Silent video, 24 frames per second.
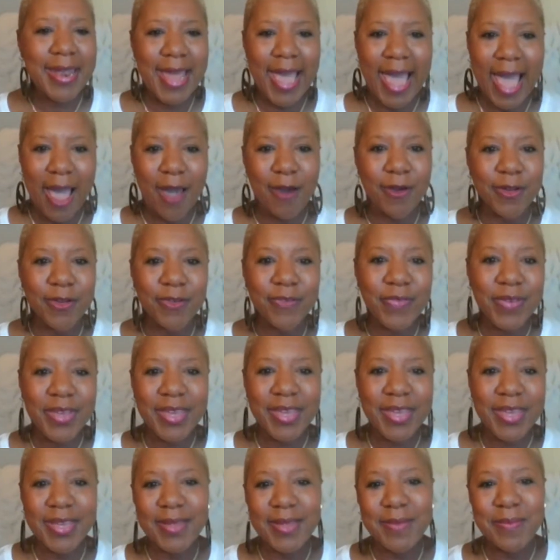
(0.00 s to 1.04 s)
out of
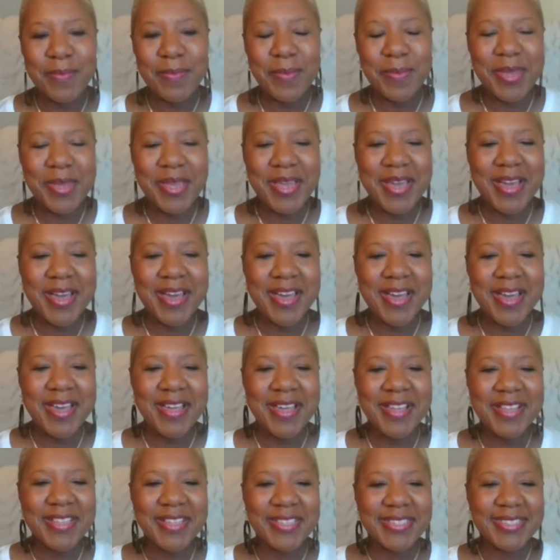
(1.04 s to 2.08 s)
it,
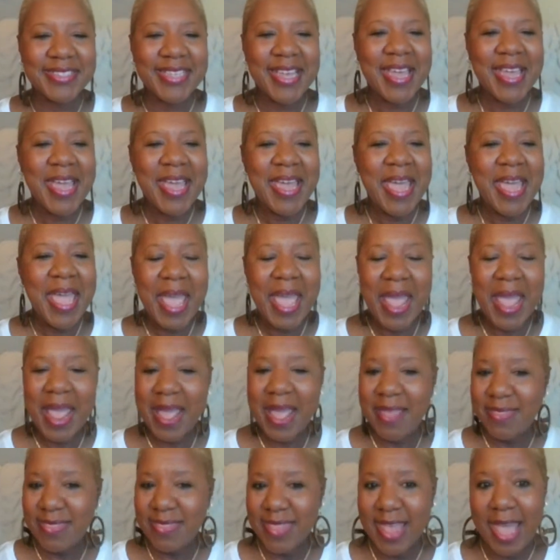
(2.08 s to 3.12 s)
and that may have
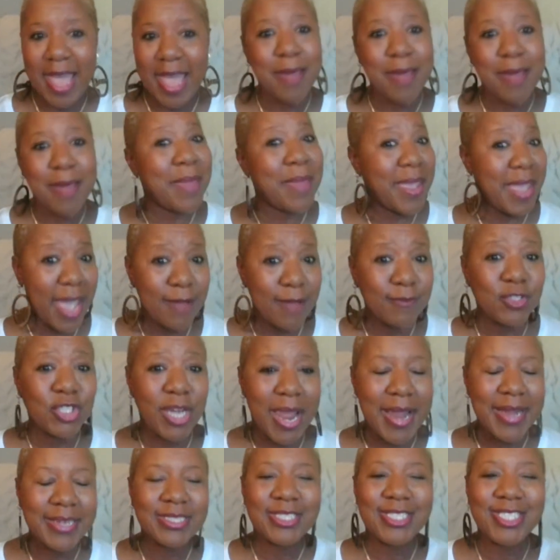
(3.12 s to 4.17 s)
changed.
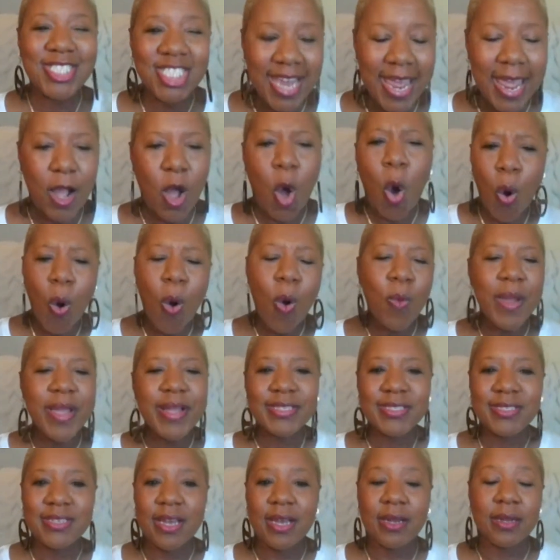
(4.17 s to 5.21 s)
Always check. Look,
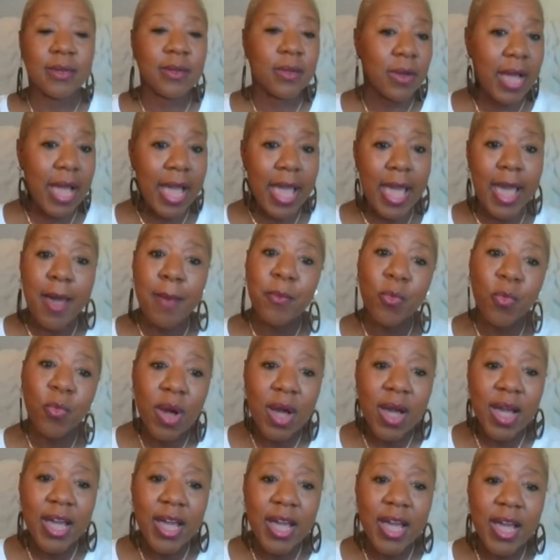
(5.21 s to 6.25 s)
I'm one,
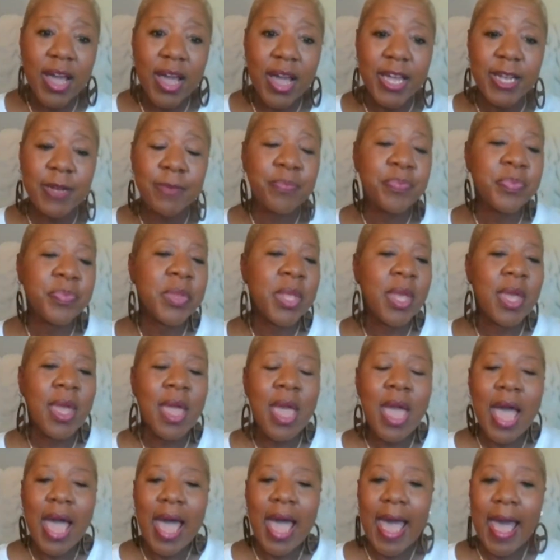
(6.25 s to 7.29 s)
I will always
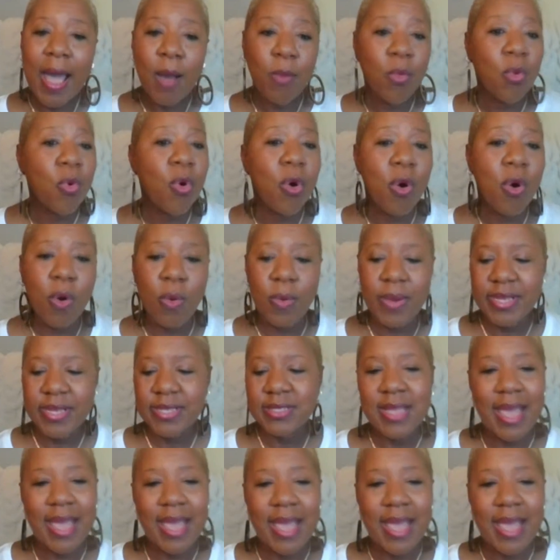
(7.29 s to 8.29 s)
ask. I mean,